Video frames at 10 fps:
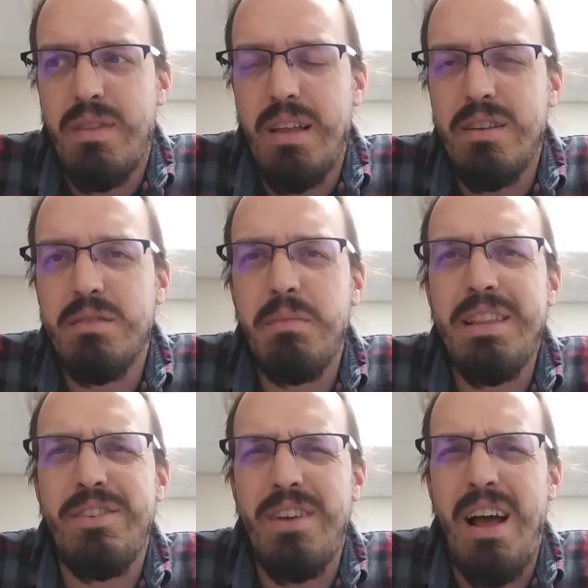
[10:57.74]
that doesn't
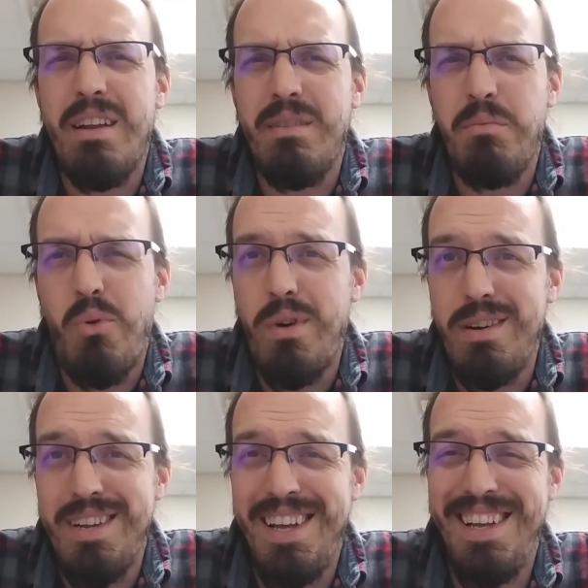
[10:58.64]
mean they're not
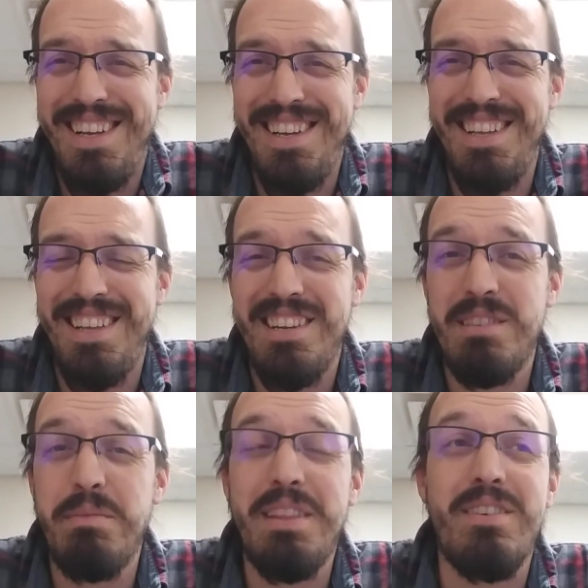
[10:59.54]
important. It
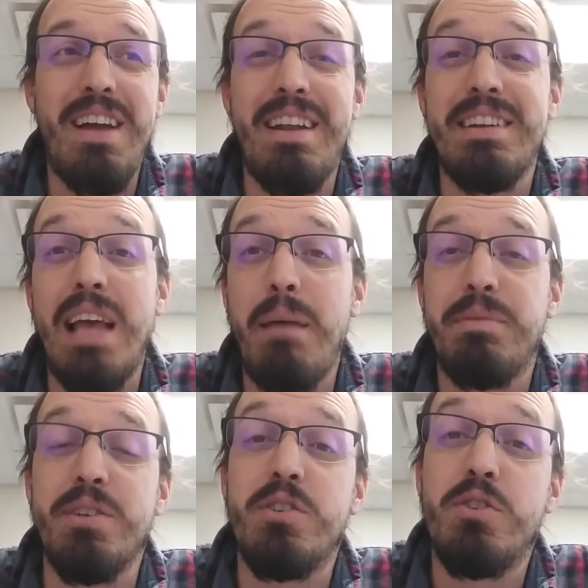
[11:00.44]
doesn't mean they're not
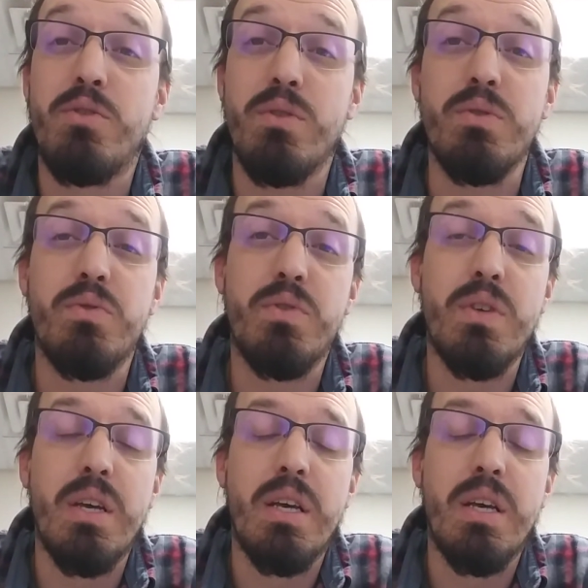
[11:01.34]
adapted to truth.